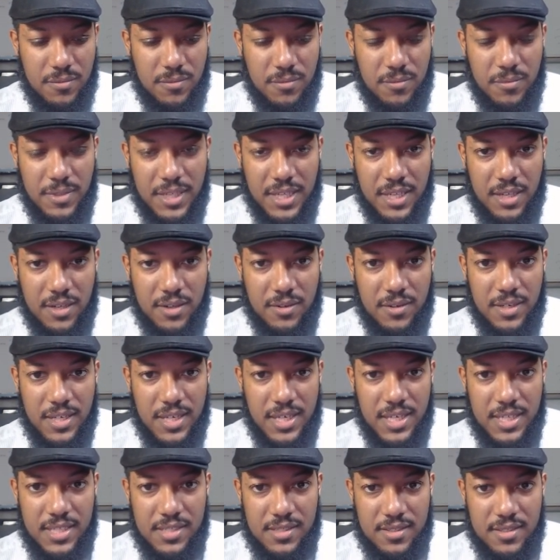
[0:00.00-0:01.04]
we can go
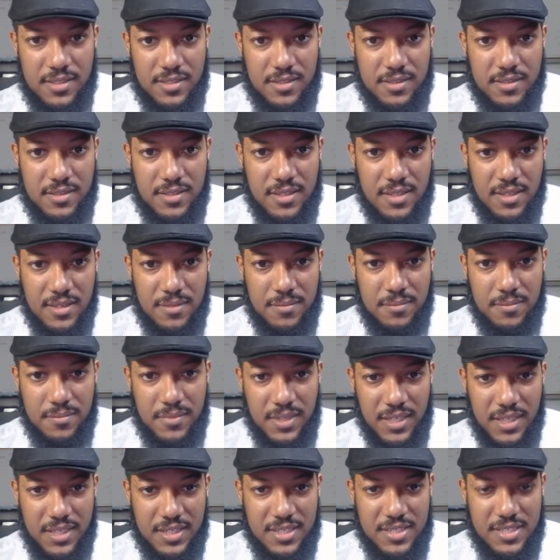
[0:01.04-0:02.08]
ahead and just,
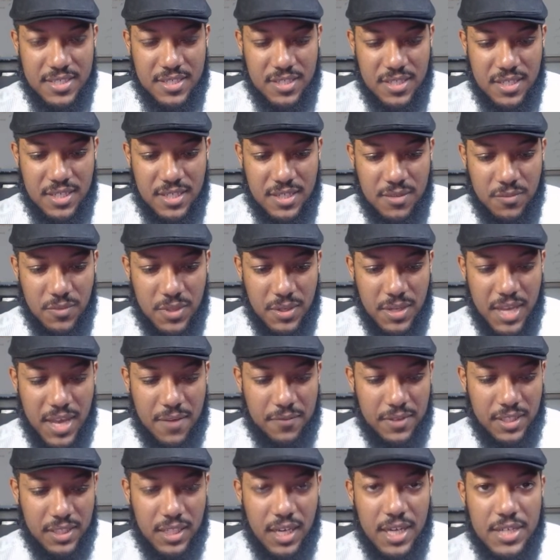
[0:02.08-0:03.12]
because we have
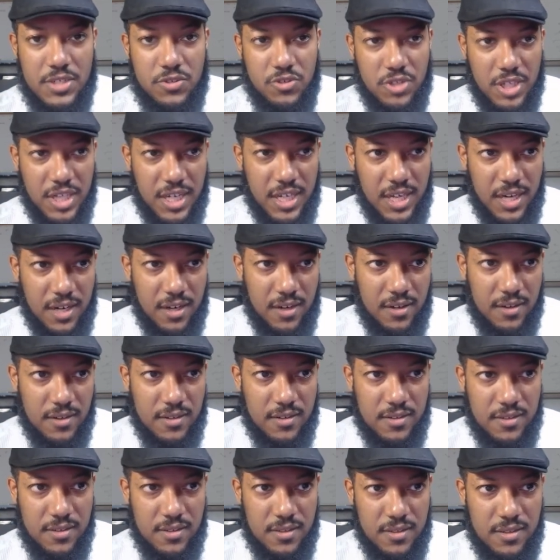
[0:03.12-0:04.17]
a laundry
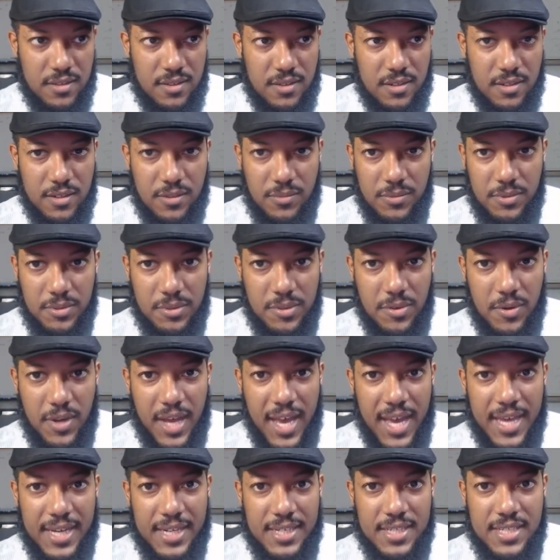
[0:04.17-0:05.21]
here, we'll
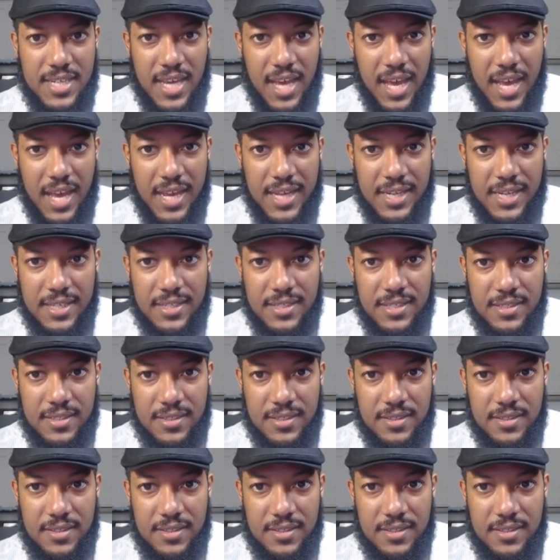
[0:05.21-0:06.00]
add a tag.